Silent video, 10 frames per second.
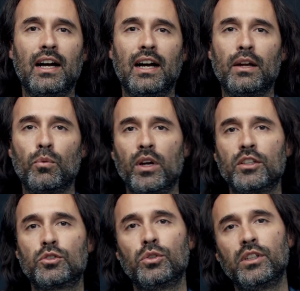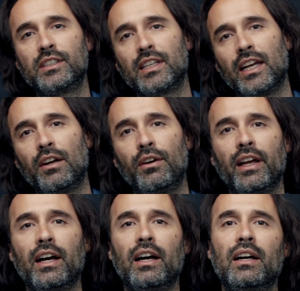I went to this
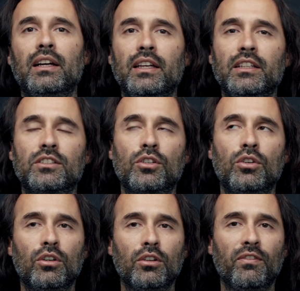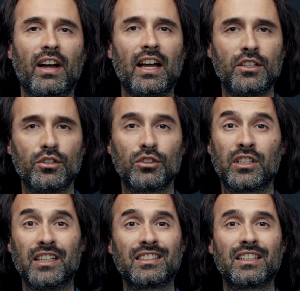area. It's called
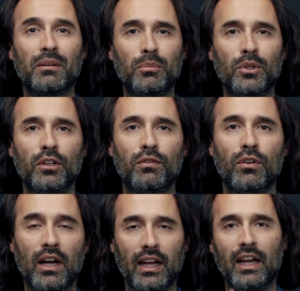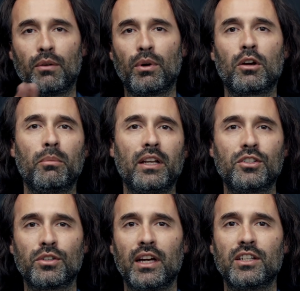Baños. It's a beautiful. I, I,
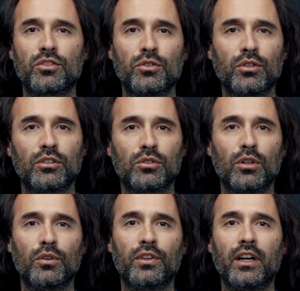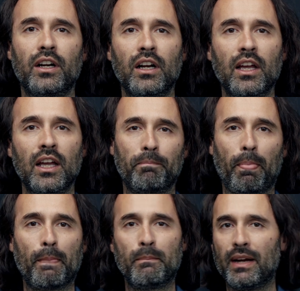recommend you guys to, to go there.
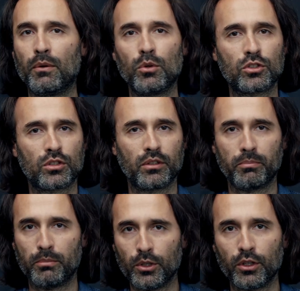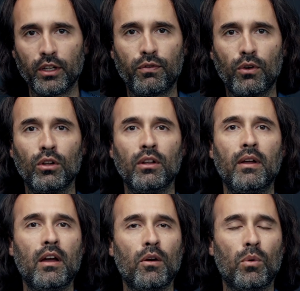But it was beautiful.
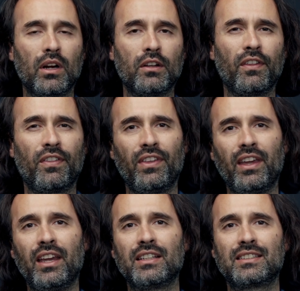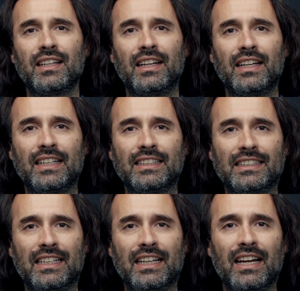One of the things that
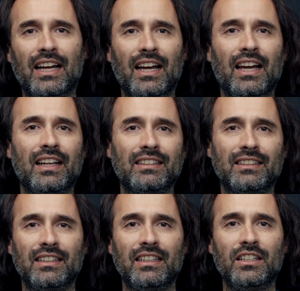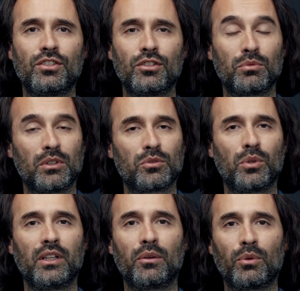I had issues was
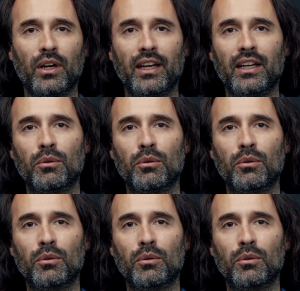with the rain.